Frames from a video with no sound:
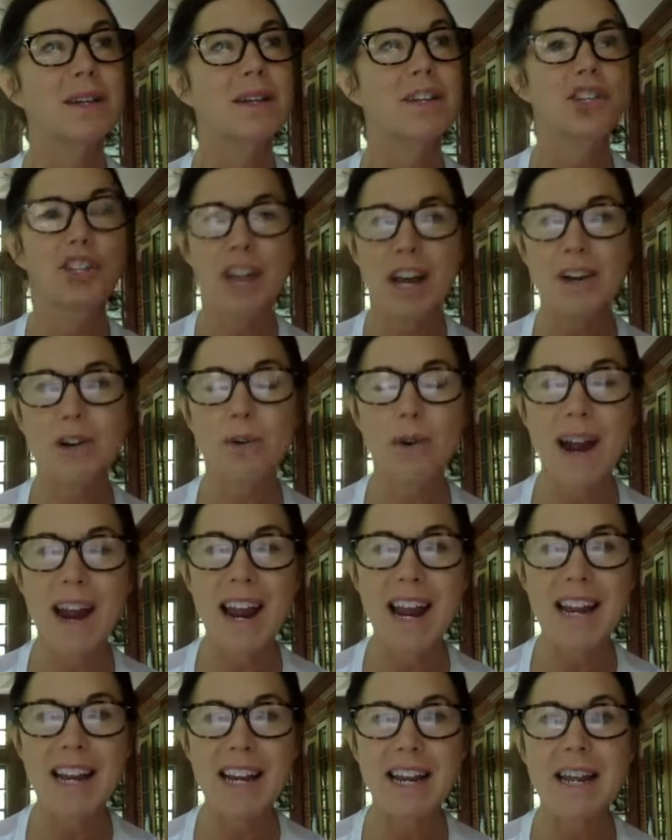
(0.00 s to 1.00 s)

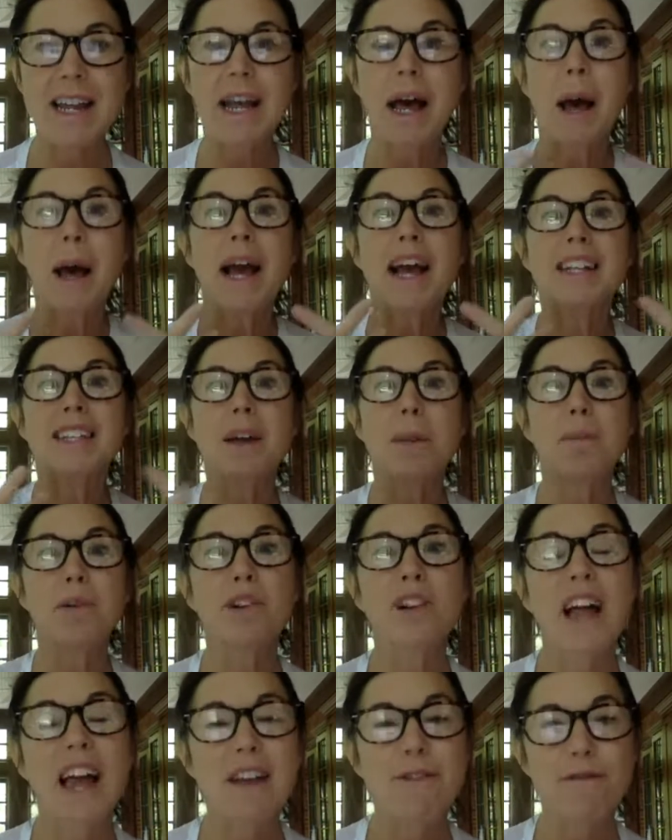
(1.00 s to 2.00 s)
generate? It's a
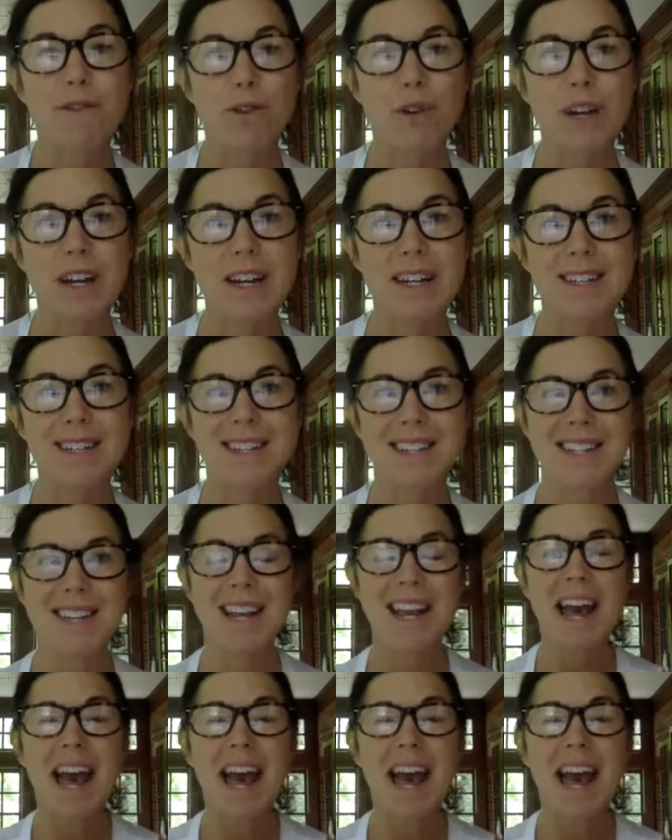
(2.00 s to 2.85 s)
playfulness.